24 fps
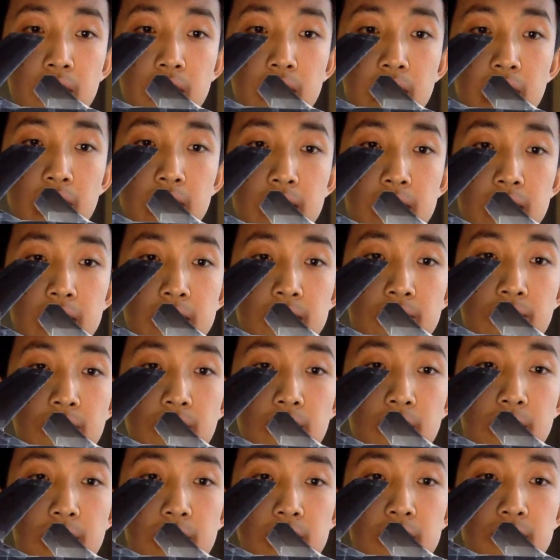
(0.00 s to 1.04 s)
at least for
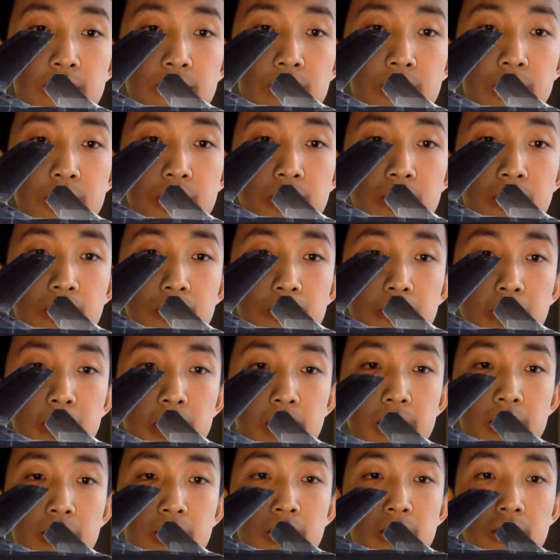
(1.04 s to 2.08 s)
this version of the
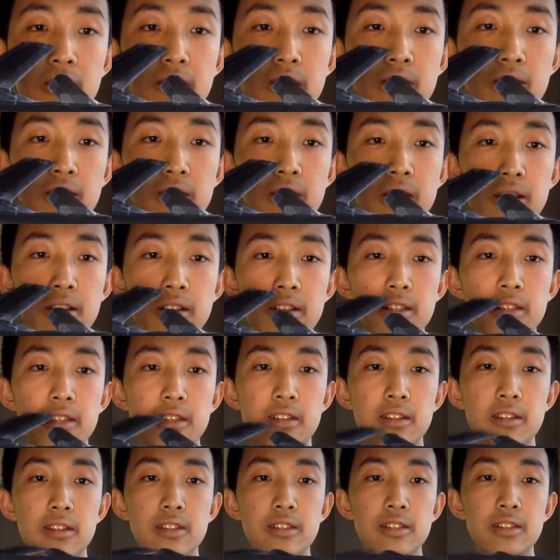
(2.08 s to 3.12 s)
plane, at least
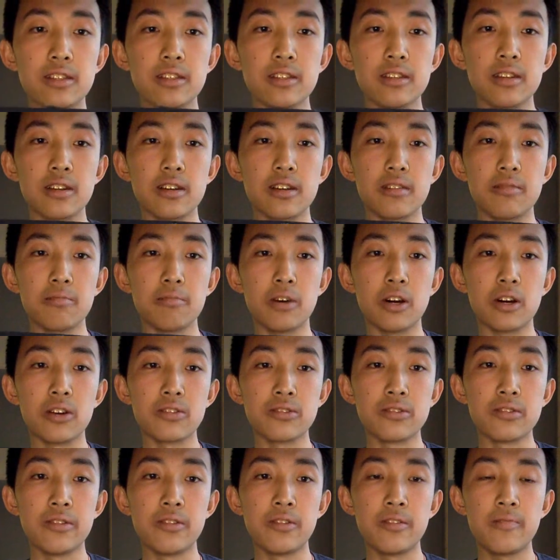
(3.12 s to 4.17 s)
in this
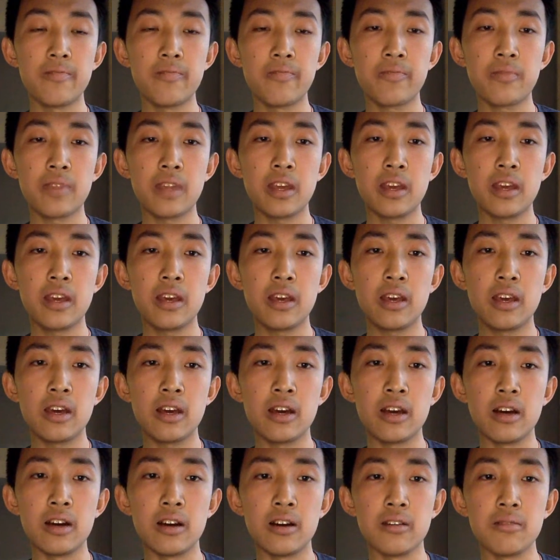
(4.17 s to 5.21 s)
model.
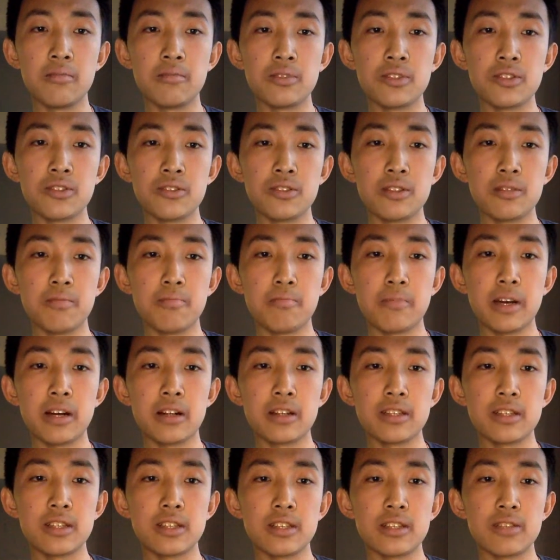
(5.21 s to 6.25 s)
So it
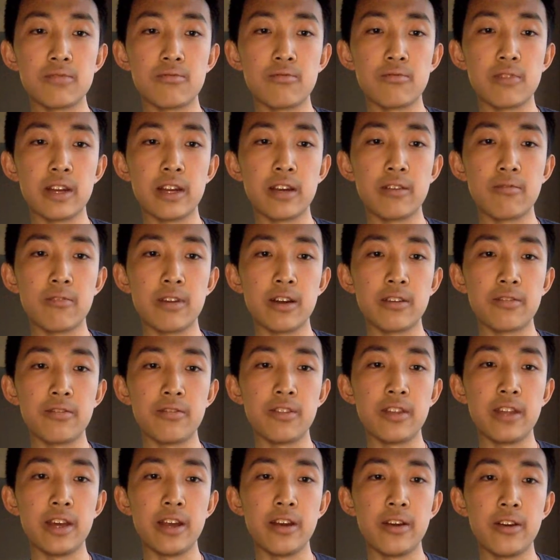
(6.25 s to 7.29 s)
balances right around
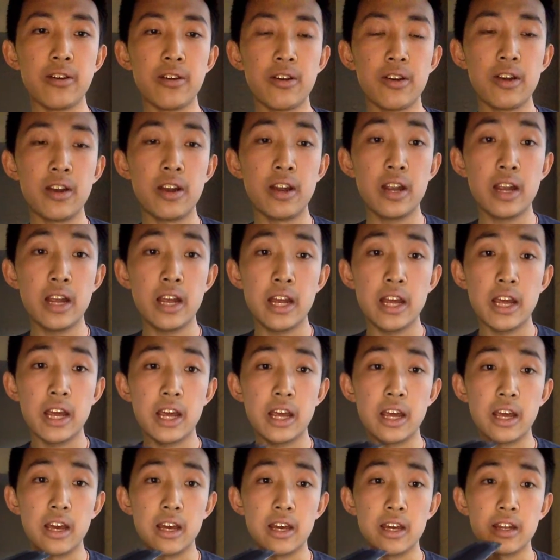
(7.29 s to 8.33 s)
there,
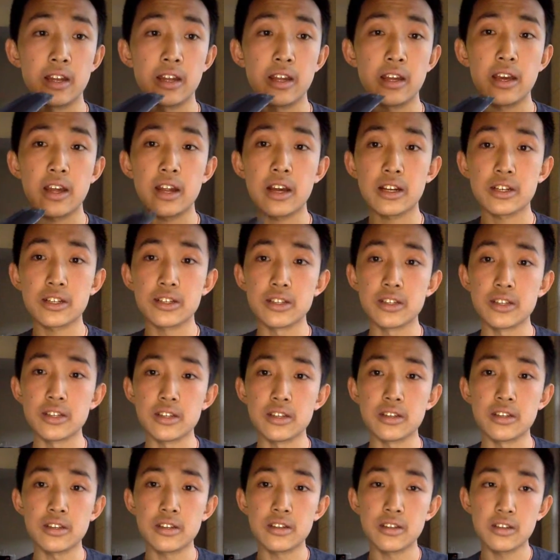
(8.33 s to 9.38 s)
and it actually
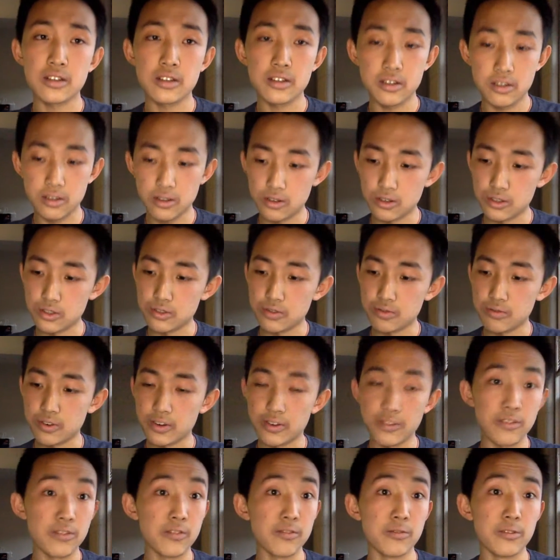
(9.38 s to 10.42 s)
goes
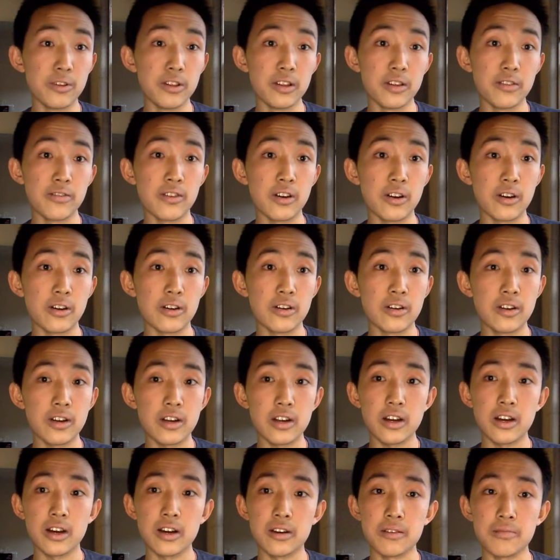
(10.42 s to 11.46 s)
really far.
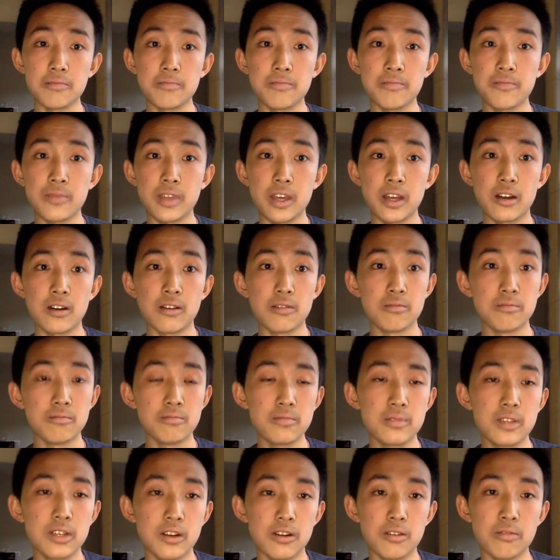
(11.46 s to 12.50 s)
And I'll
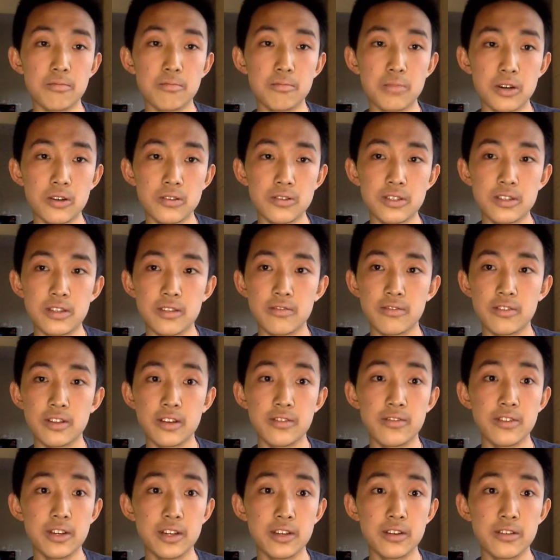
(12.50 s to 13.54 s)
post the
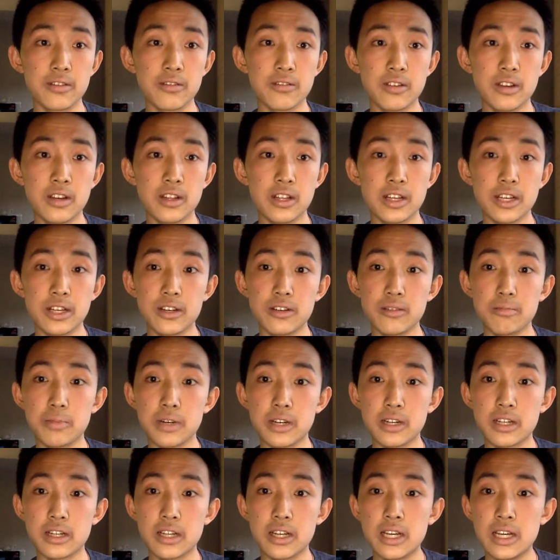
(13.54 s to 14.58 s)
flight video later,
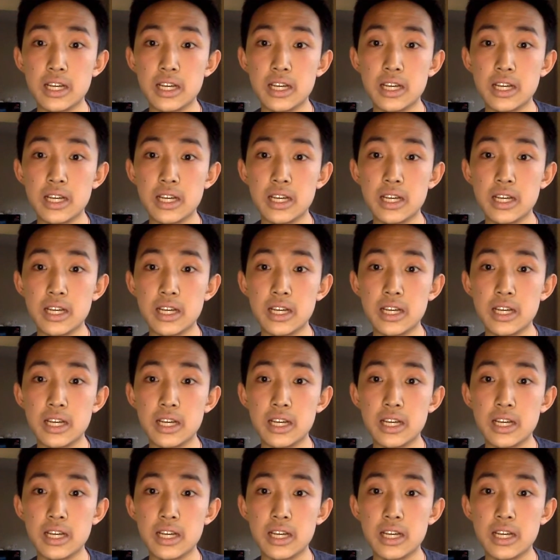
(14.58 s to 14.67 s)
but